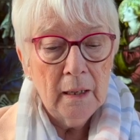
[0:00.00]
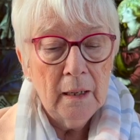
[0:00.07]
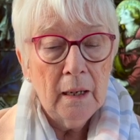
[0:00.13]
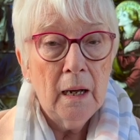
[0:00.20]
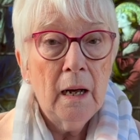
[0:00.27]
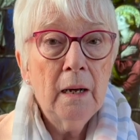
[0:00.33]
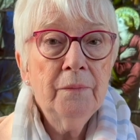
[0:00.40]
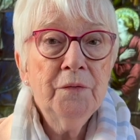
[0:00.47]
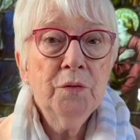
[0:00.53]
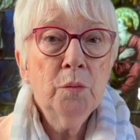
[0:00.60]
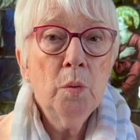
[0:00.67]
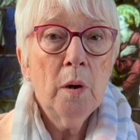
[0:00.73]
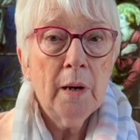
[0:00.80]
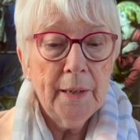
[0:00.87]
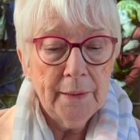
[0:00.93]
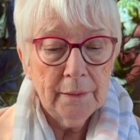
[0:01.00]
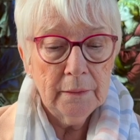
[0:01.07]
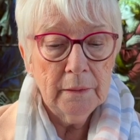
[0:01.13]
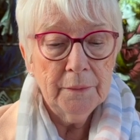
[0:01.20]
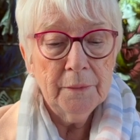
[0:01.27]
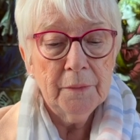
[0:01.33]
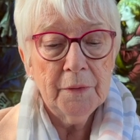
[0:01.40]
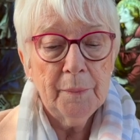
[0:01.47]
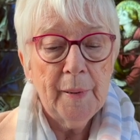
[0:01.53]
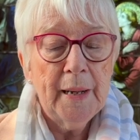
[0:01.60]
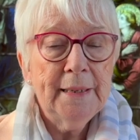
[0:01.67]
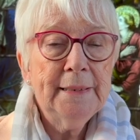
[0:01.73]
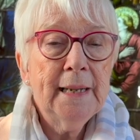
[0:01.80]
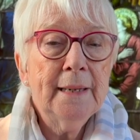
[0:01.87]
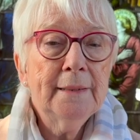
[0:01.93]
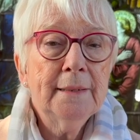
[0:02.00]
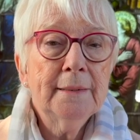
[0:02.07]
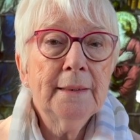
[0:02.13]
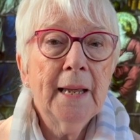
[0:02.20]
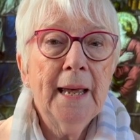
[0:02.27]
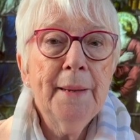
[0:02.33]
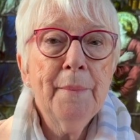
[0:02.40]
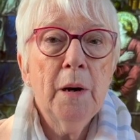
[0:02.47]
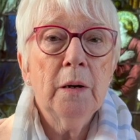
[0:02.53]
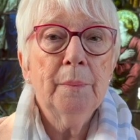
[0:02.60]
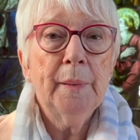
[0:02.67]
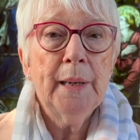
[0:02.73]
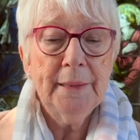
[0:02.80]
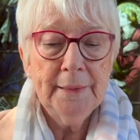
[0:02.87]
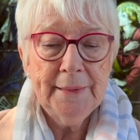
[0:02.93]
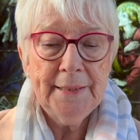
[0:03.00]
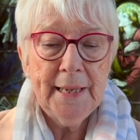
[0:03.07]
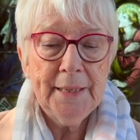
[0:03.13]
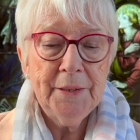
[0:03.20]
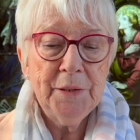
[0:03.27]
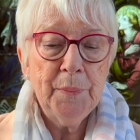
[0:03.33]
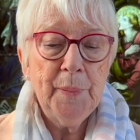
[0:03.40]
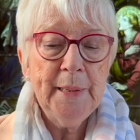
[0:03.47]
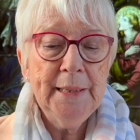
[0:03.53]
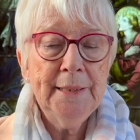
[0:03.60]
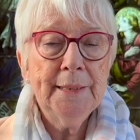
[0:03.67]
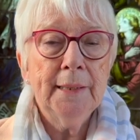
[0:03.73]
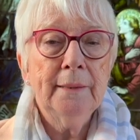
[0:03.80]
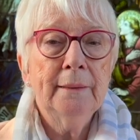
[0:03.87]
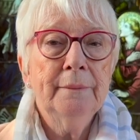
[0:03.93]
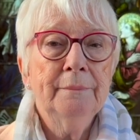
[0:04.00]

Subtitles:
After a while, the bystanders came up and said to Peter,